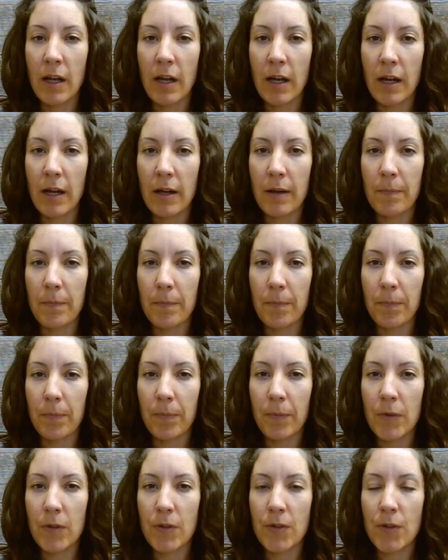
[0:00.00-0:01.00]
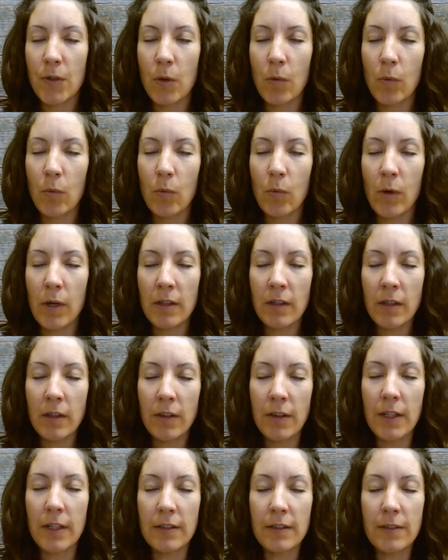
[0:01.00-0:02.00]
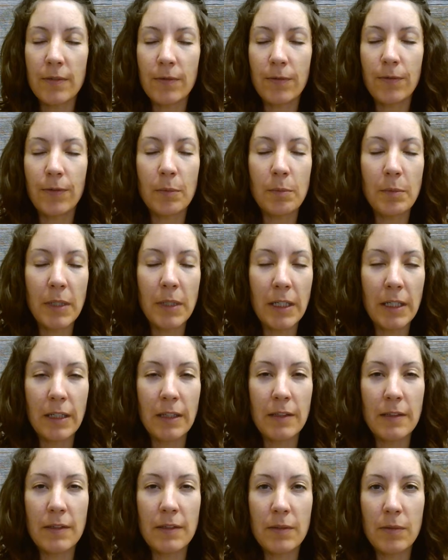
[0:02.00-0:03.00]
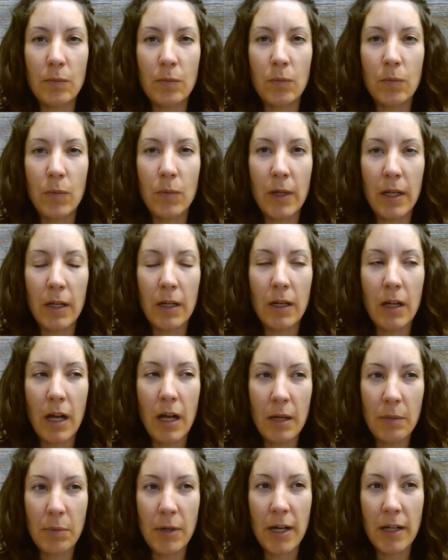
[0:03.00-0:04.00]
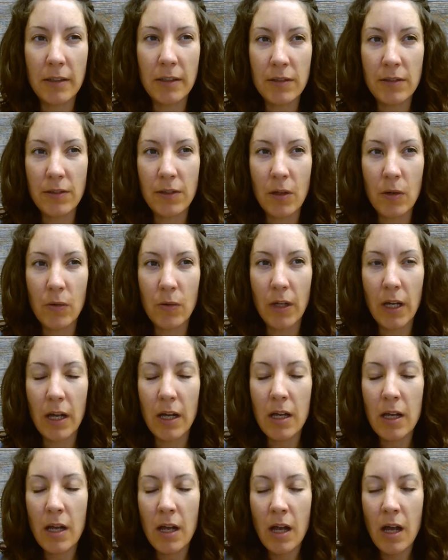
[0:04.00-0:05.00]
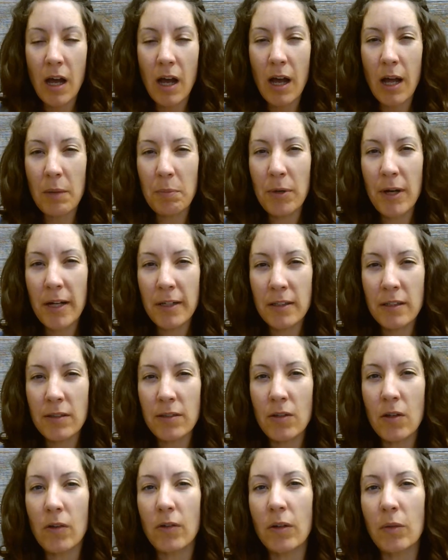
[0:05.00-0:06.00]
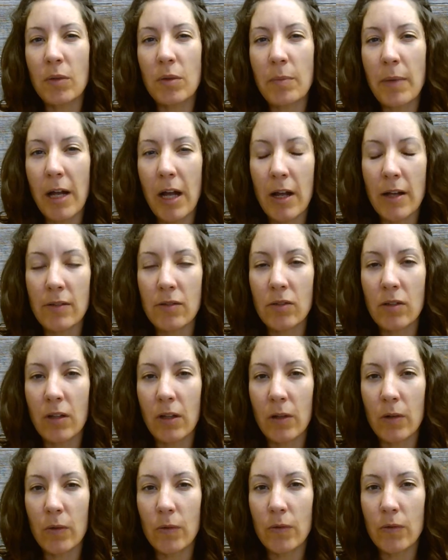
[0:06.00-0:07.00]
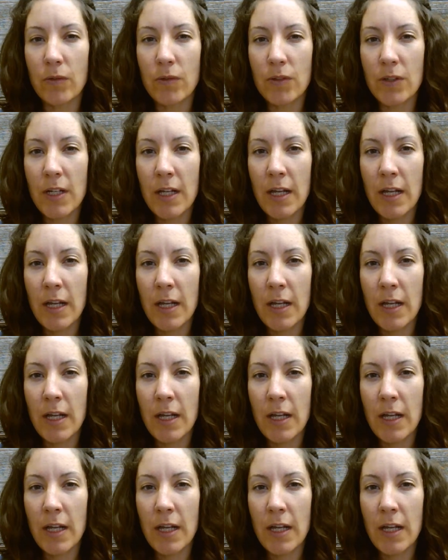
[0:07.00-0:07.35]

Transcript: Um, so, one of the things for me is when I practice yoga, I practice yoga with my eyes closed.